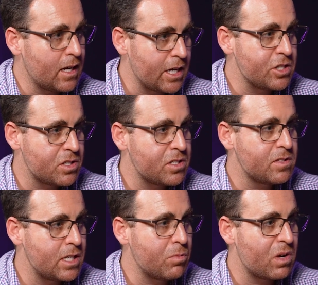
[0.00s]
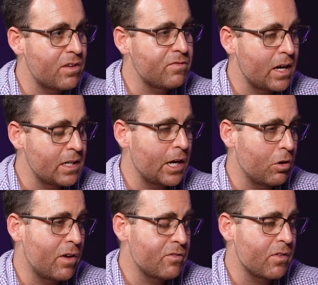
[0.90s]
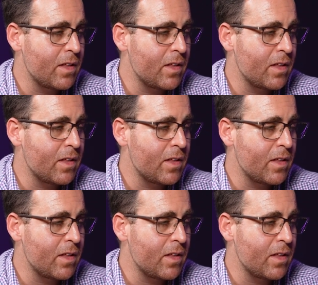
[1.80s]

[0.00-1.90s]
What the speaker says: I just see what I find and go after